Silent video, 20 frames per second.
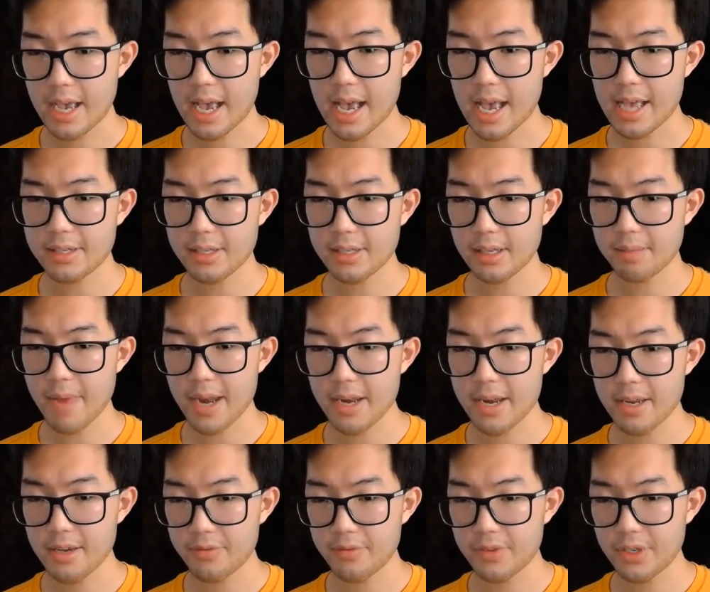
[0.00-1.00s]
as
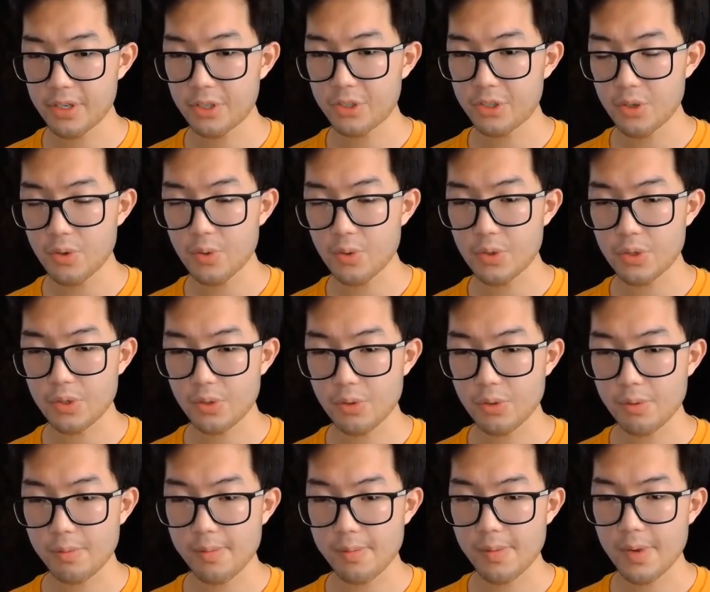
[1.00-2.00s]
many of the Jews,
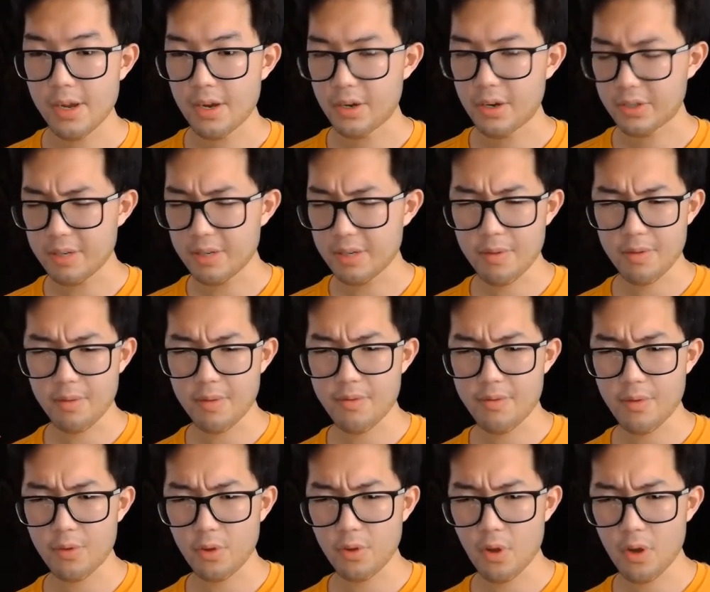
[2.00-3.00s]
whom some of them
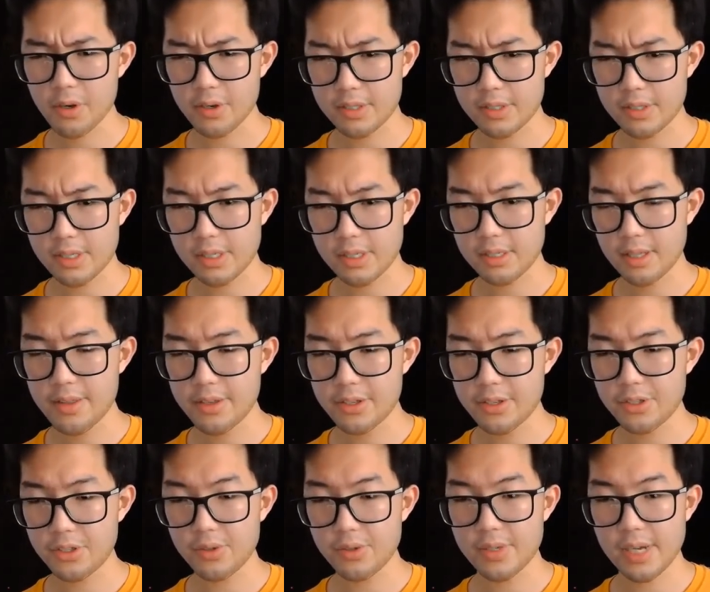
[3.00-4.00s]
even longer, since a lot of
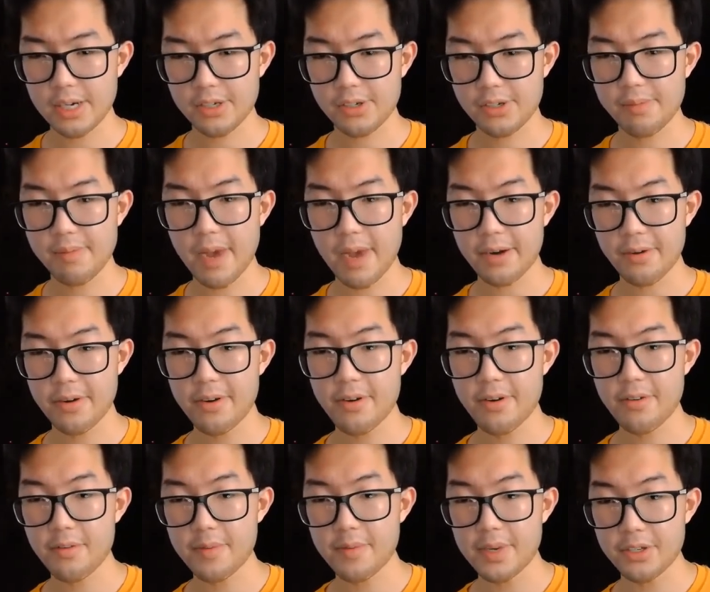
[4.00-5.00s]
these Jews actually
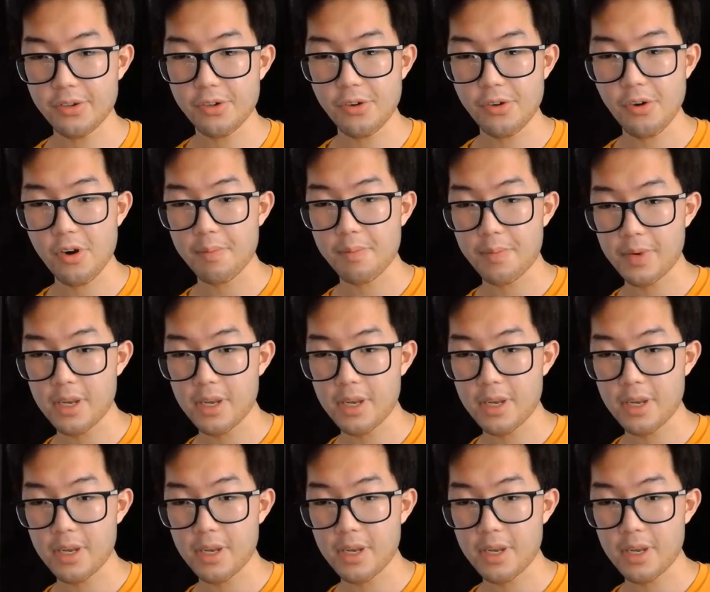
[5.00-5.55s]
migrated from Eastern Europe,